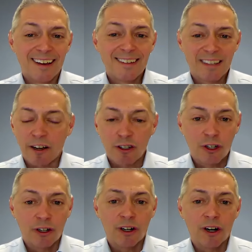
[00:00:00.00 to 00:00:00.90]

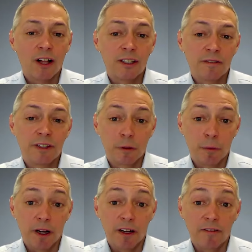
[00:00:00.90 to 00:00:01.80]
sector, all of the
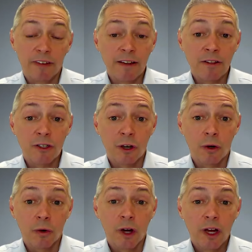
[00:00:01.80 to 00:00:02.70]
above. And
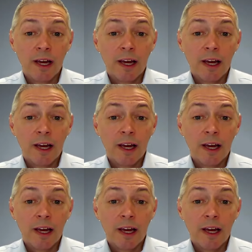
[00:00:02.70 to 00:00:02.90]
so